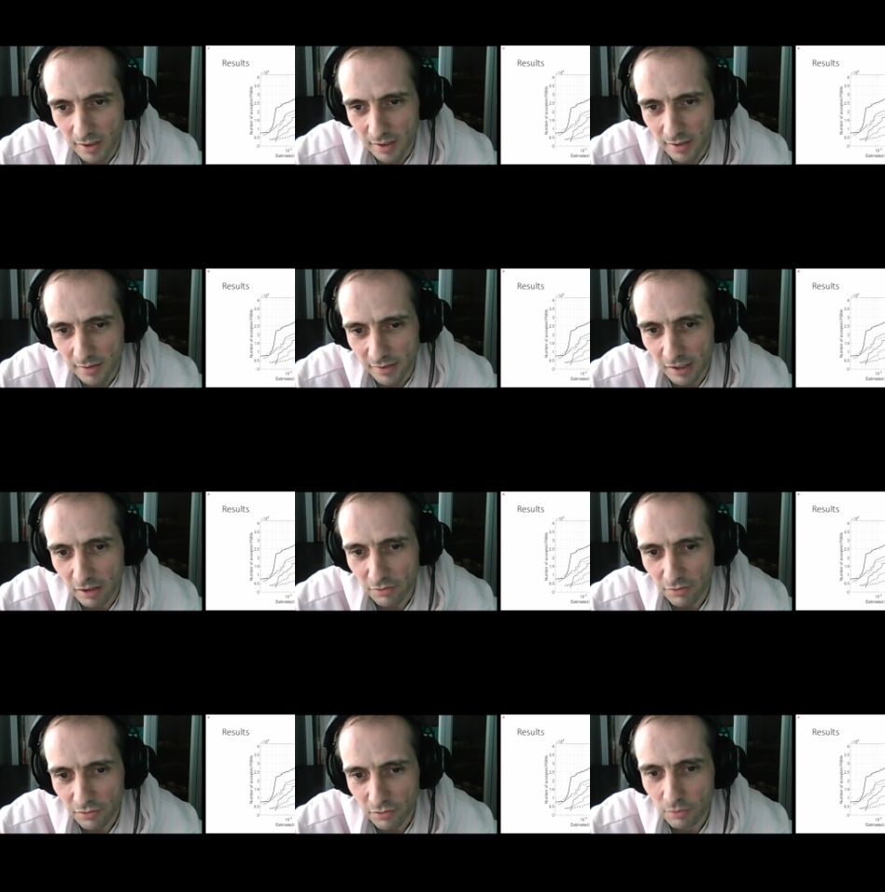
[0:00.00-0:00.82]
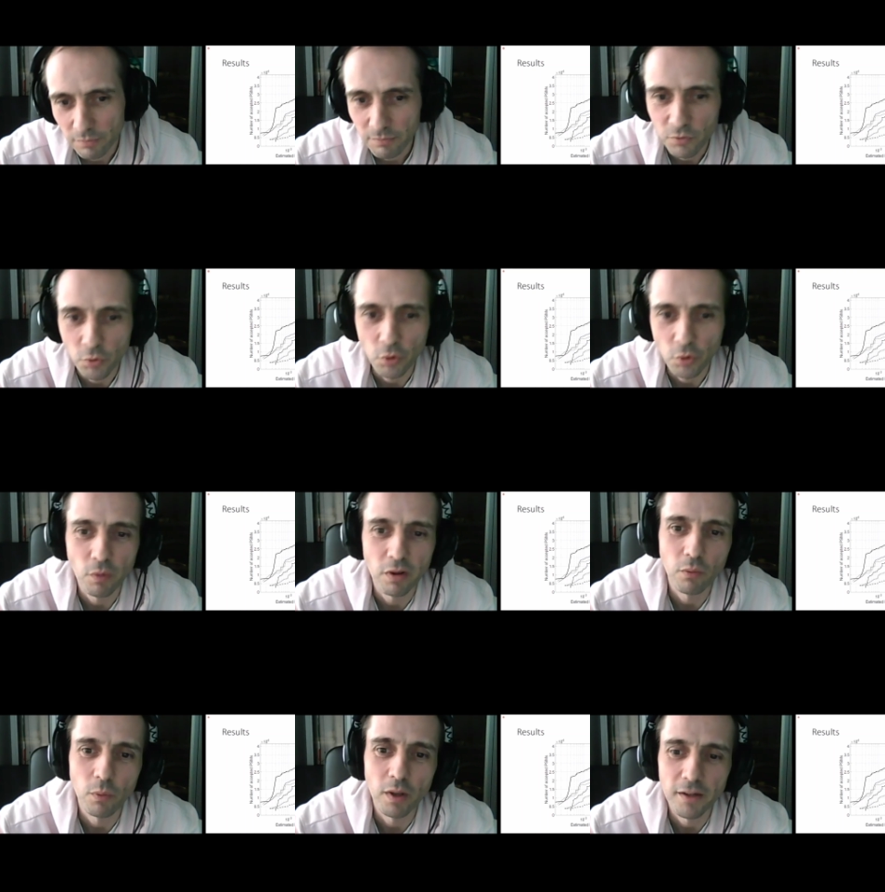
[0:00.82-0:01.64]
they are also doing
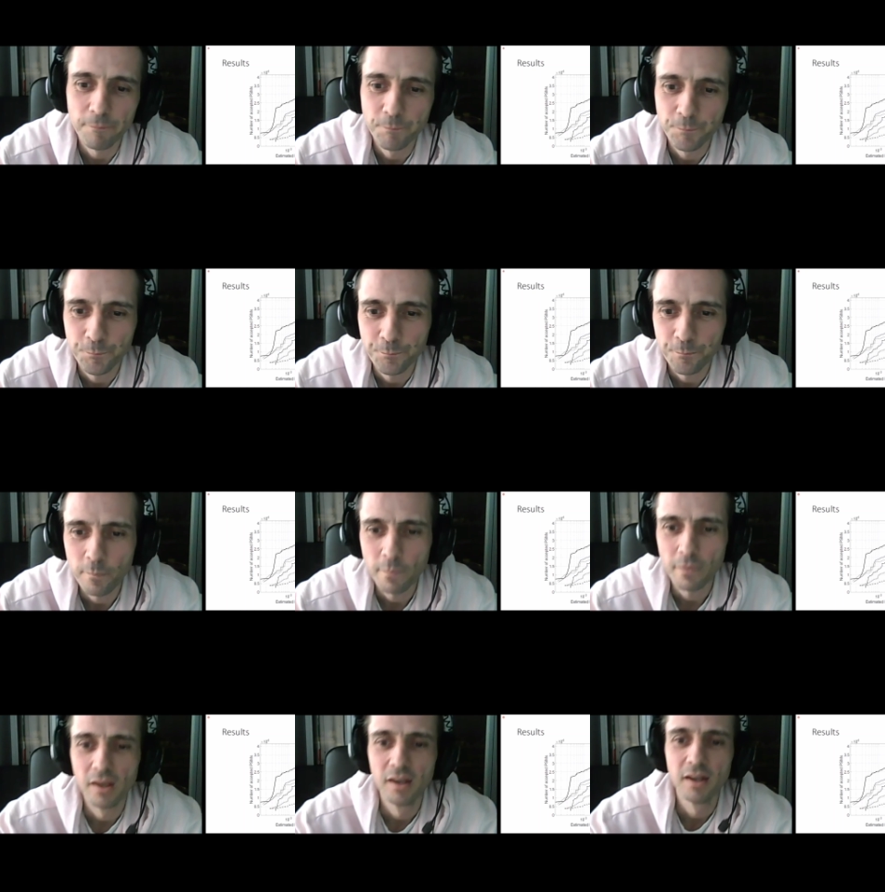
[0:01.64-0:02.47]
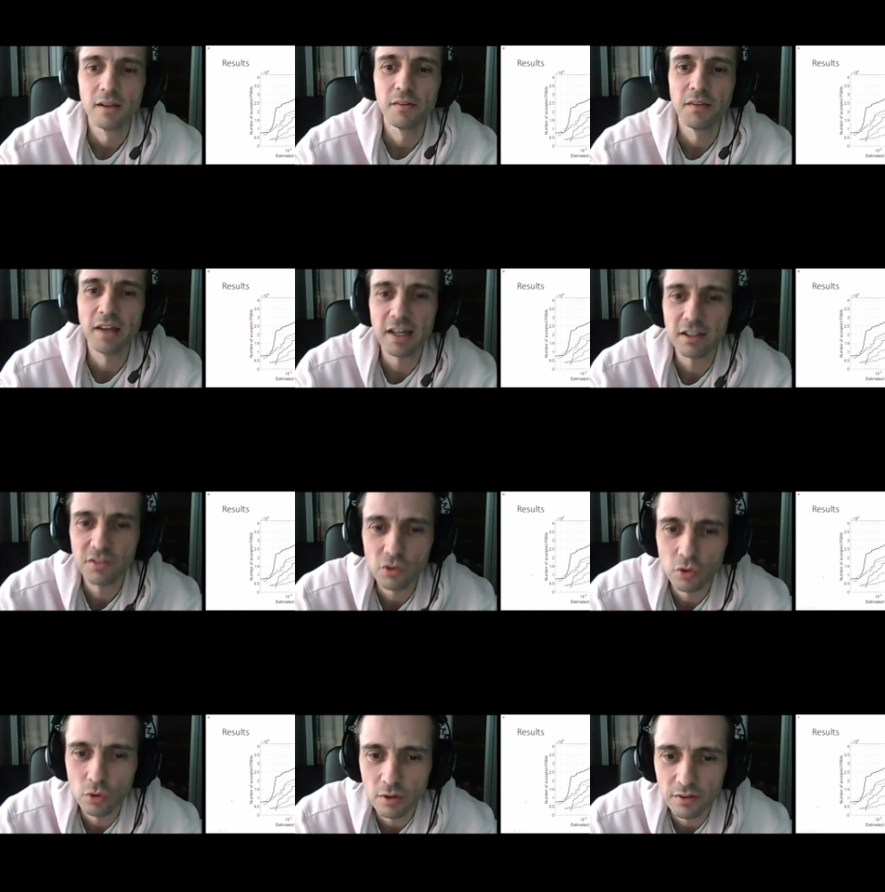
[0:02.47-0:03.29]
very well. The
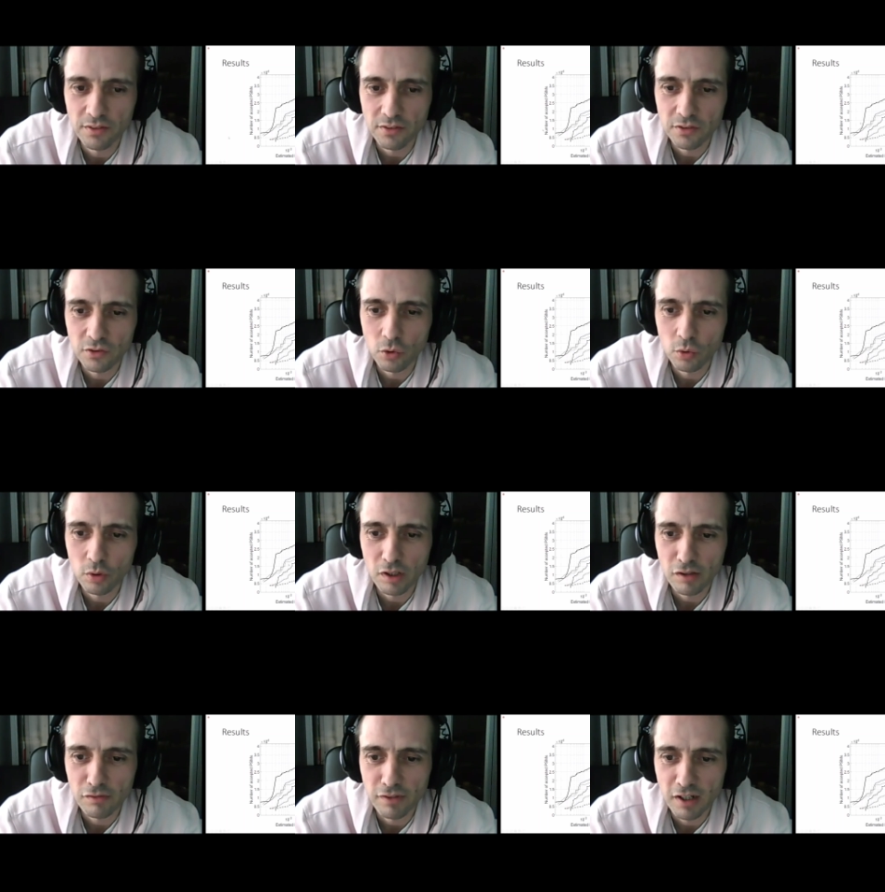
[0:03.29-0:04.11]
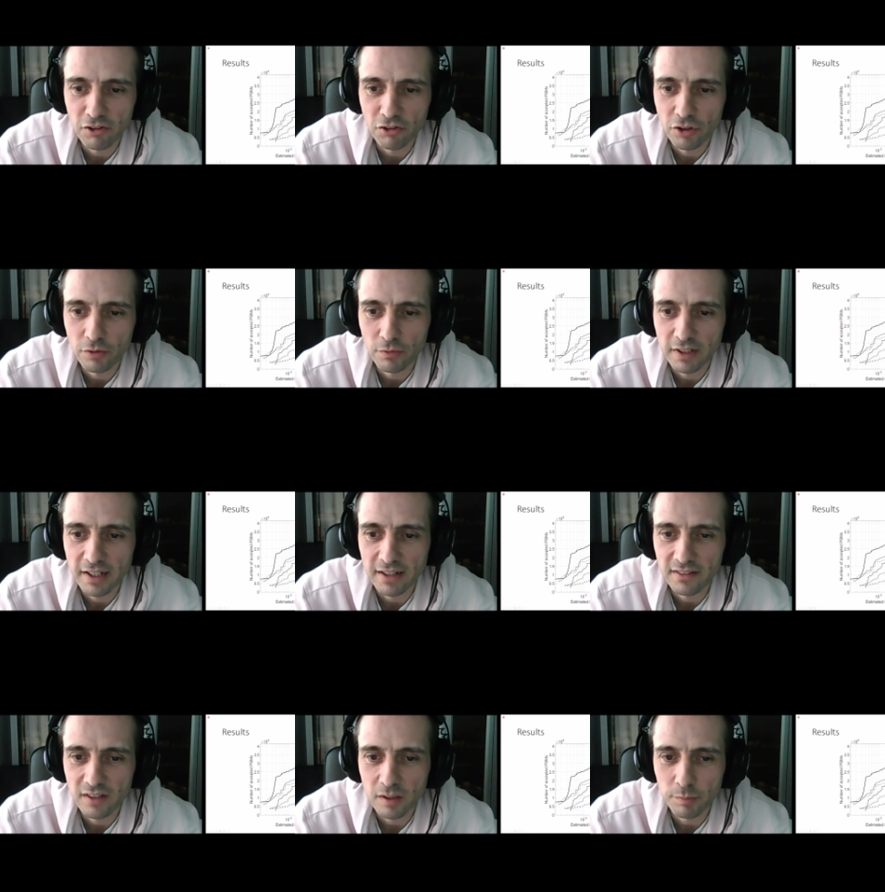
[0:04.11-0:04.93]
X-score is a scoring function with
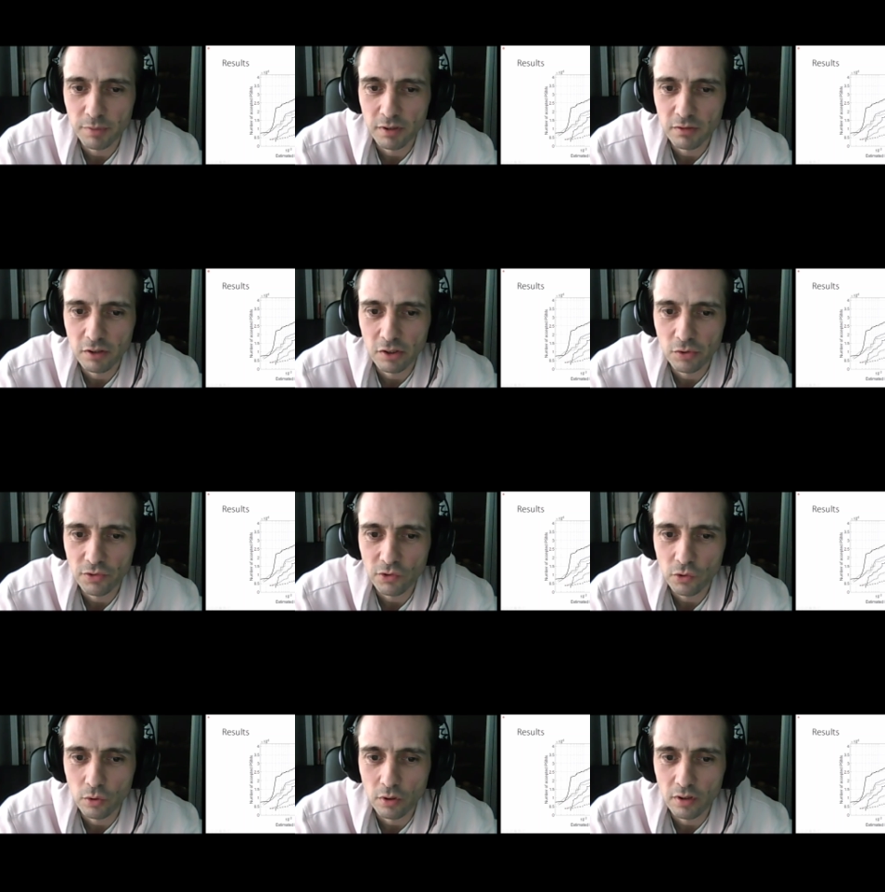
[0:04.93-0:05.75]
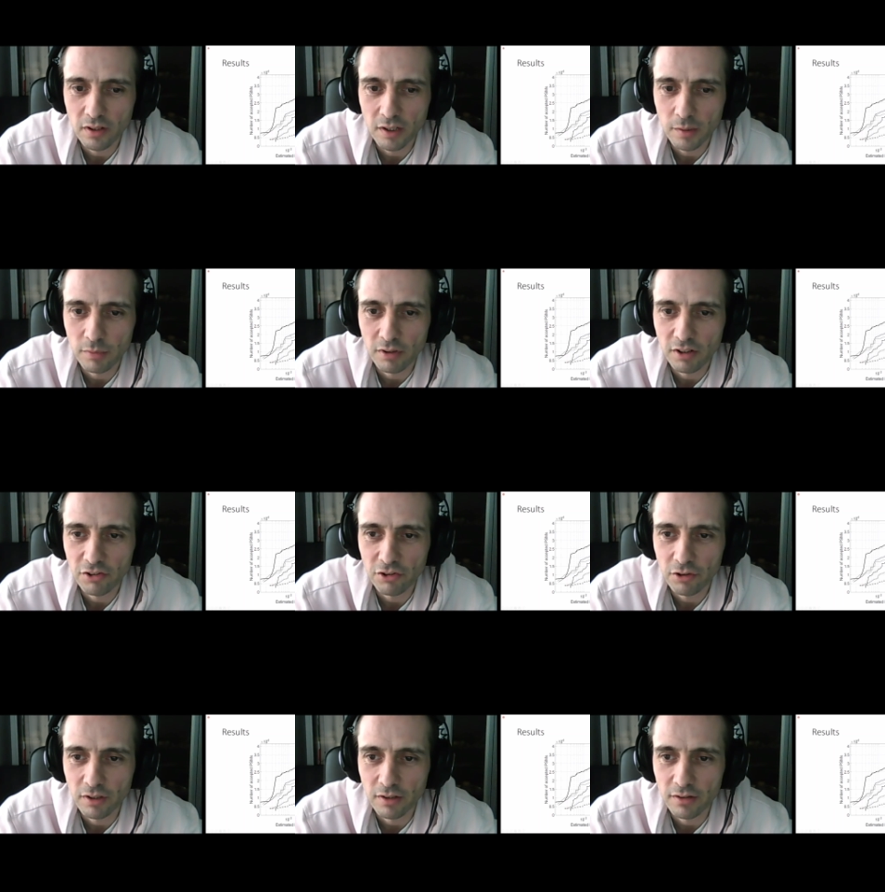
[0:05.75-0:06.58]
exact p-value score calibration.